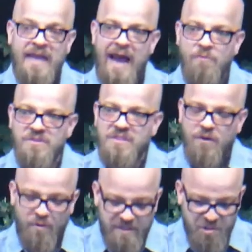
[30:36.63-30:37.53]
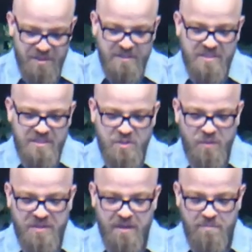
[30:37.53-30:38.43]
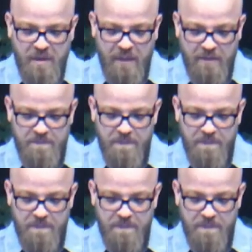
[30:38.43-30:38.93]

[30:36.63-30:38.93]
How is it going to exist within me?